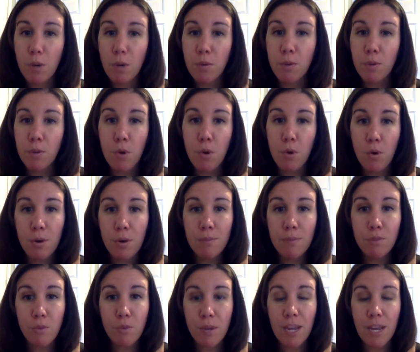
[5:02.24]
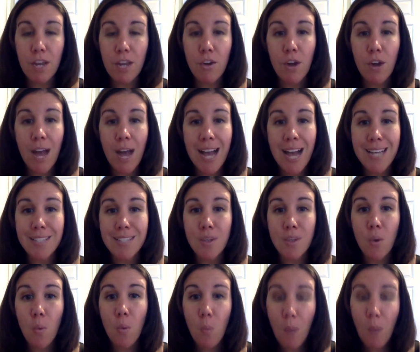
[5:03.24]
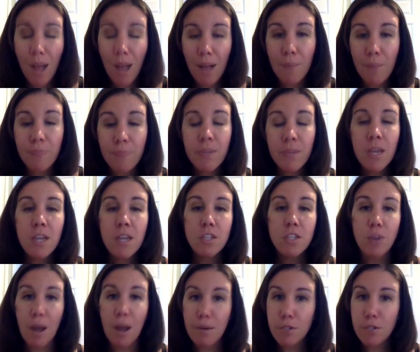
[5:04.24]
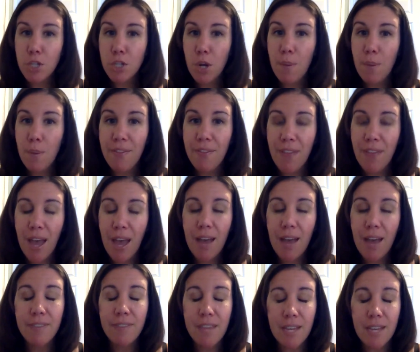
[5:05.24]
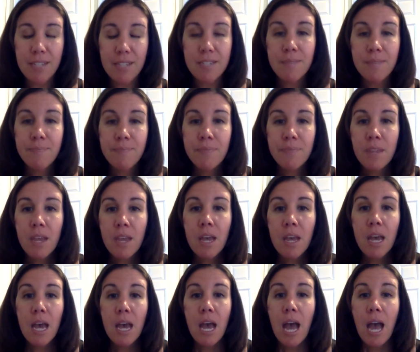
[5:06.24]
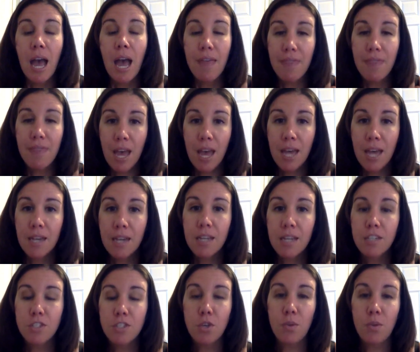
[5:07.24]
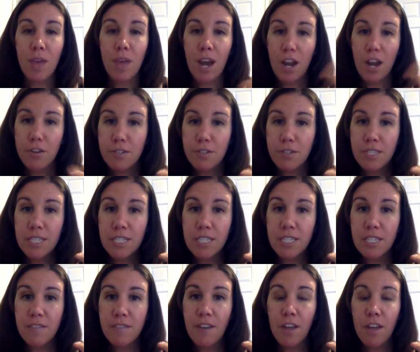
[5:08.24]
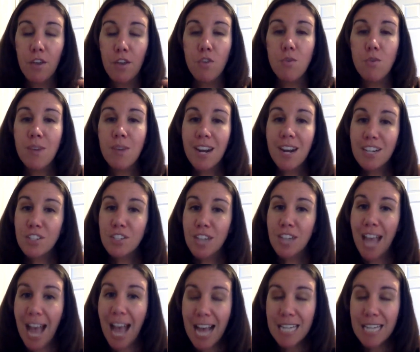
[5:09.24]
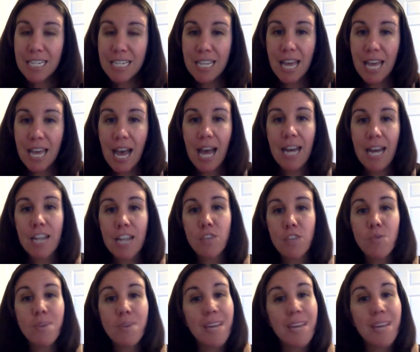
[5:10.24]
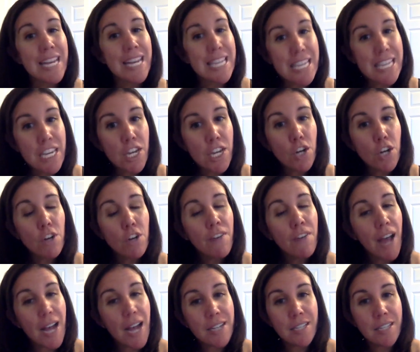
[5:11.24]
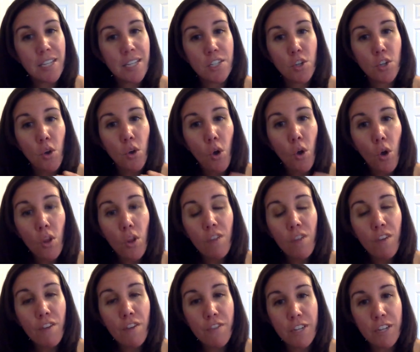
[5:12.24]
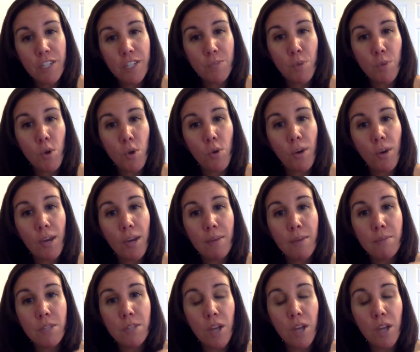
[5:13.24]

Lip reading: with the program's creator as well. So I will share about that at the end. And then, so that 160 value, you can actually add to that and you can get a year of access to all of our fitness programs